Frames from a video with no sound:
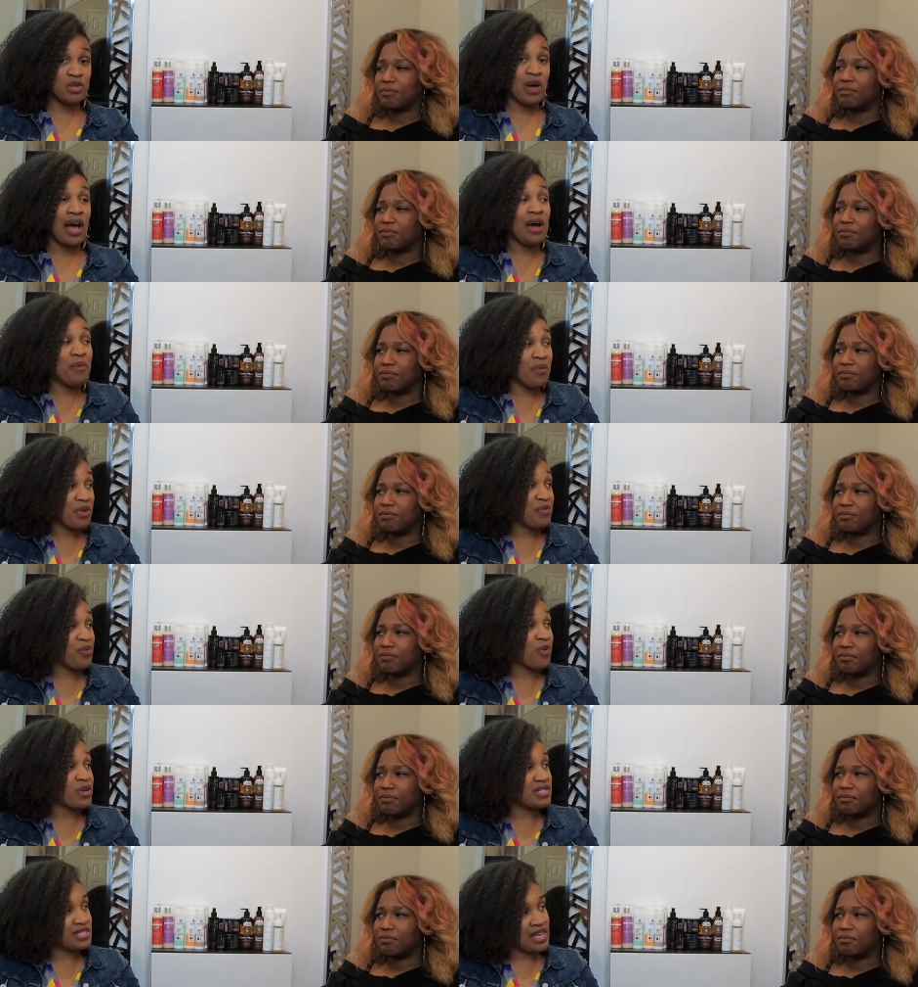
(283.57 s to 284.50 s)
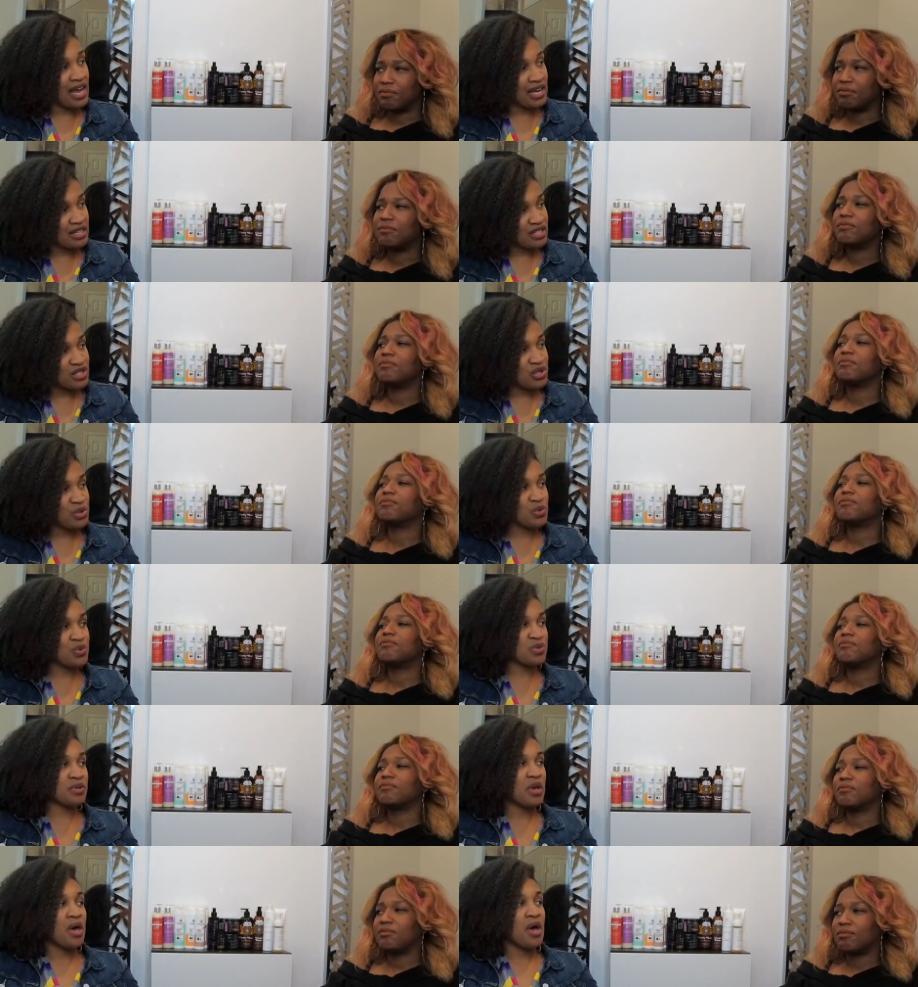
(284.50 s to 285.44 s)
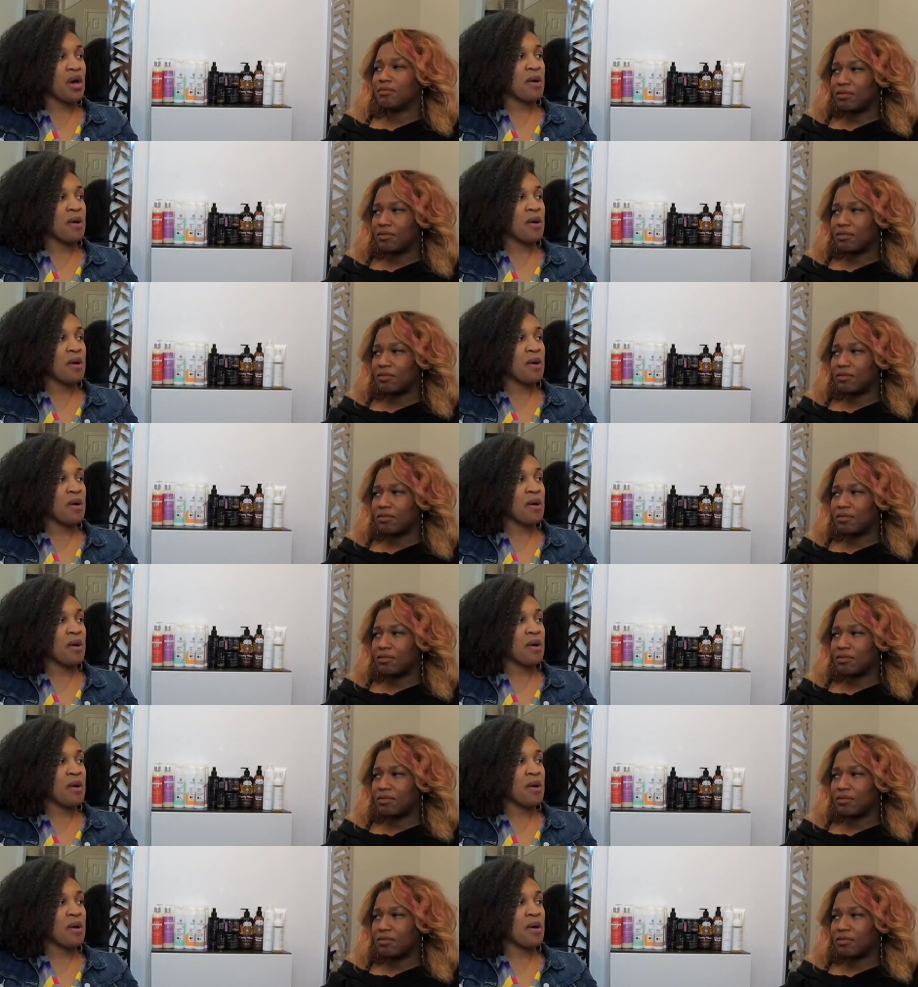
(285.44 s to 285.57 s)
Speaker 1: And so I went for a stylist who's